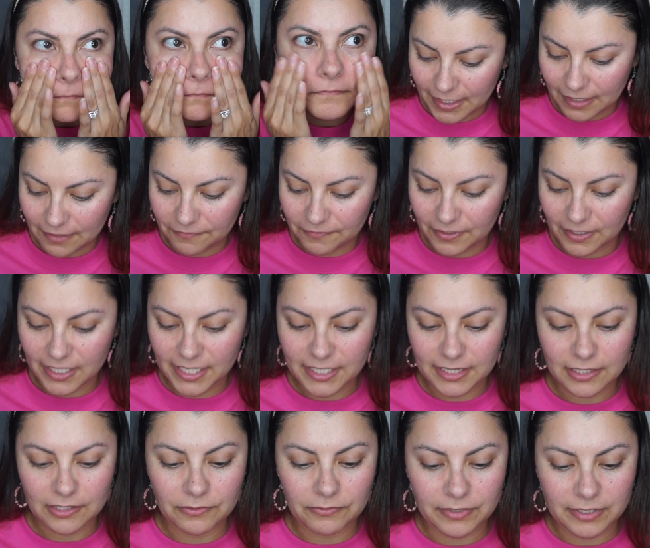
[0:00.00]
I feel
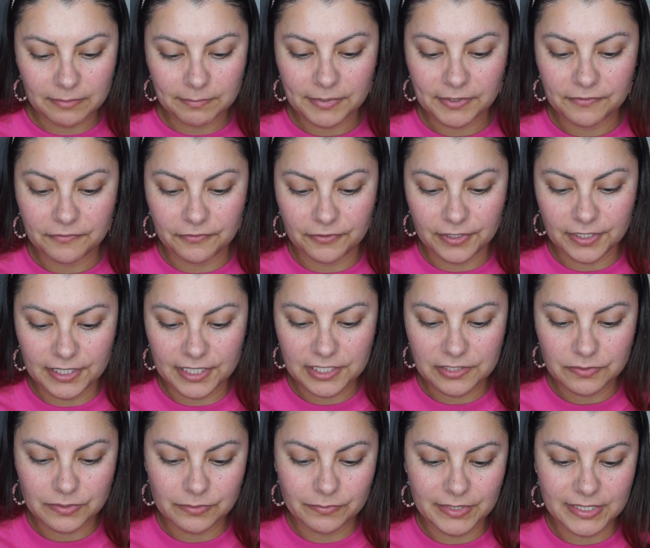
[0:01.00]
like the one before
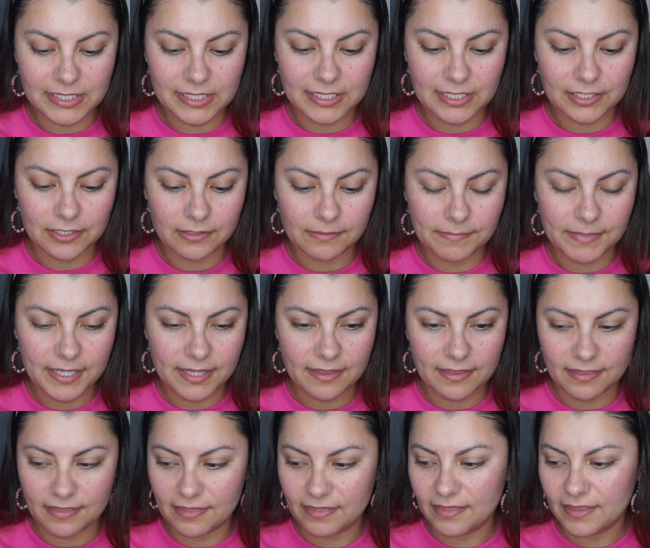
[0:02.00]
this one was a little bit
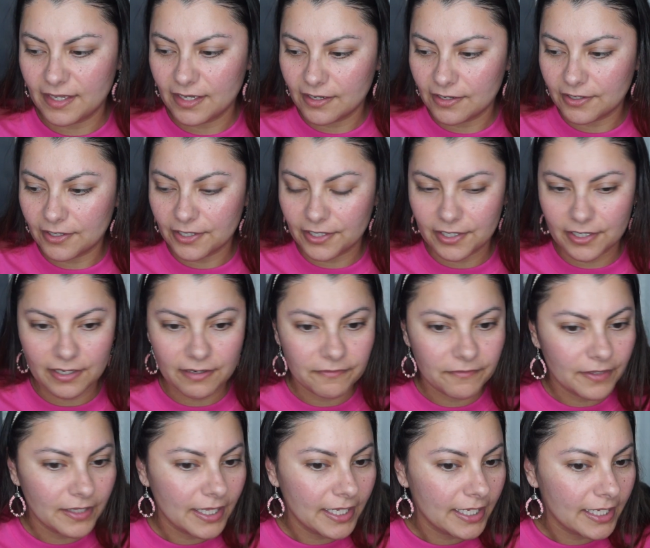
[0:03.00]
thicker. I
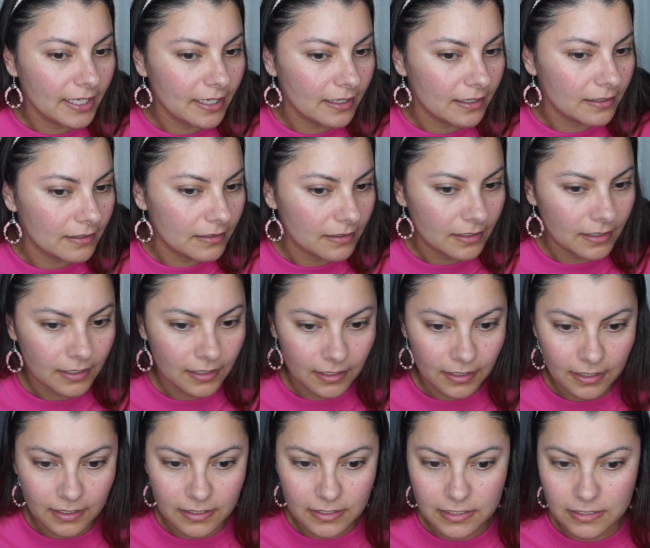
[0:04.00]
feel like it
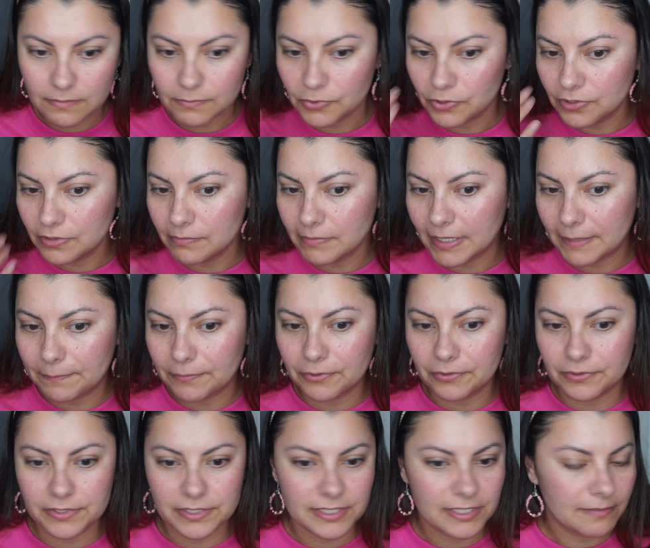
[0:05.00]
smoothed my
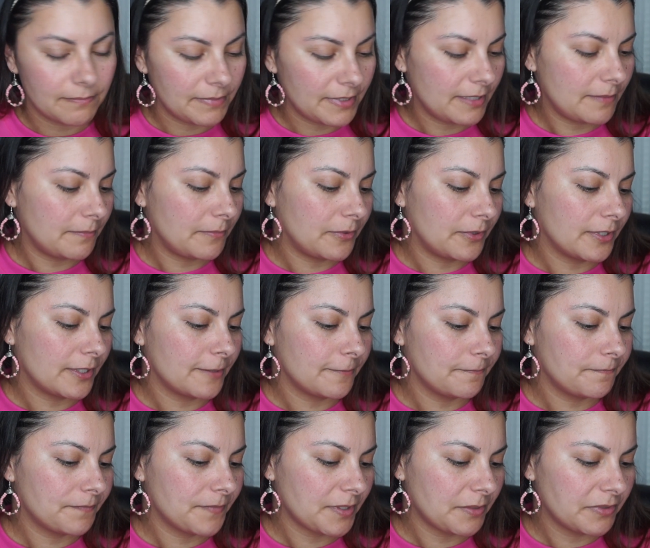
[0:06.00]
pores a bit more.
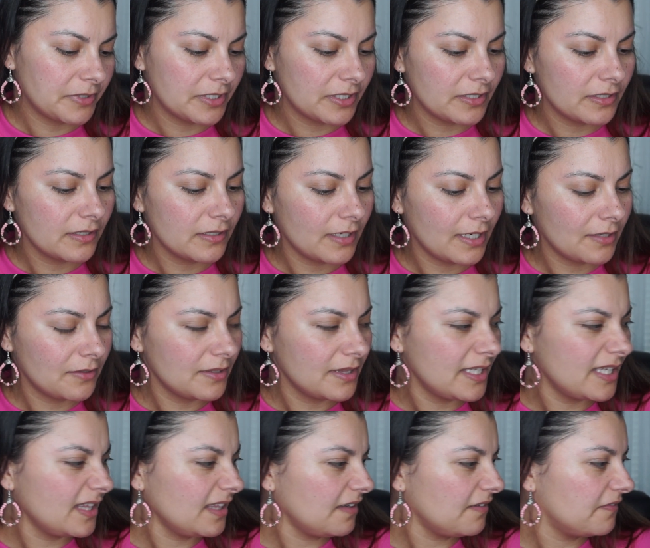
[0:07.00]
I don't
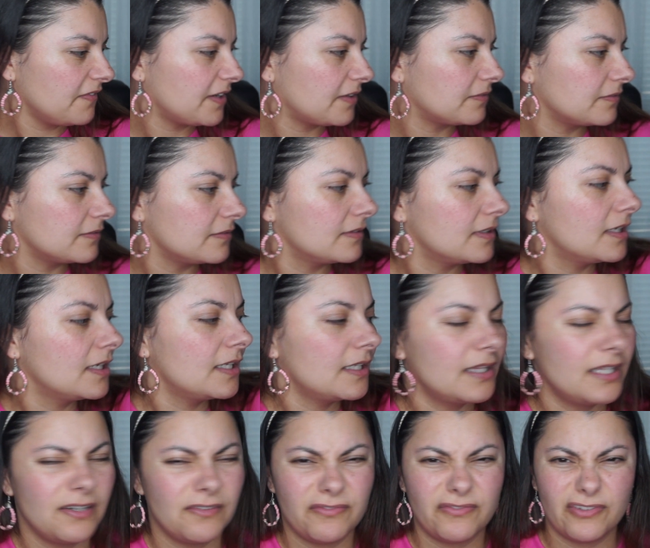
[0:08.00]
think
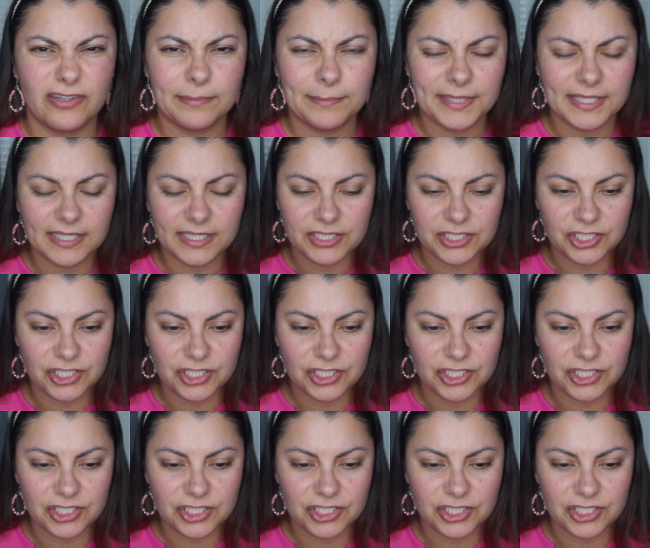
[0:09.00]
the formula's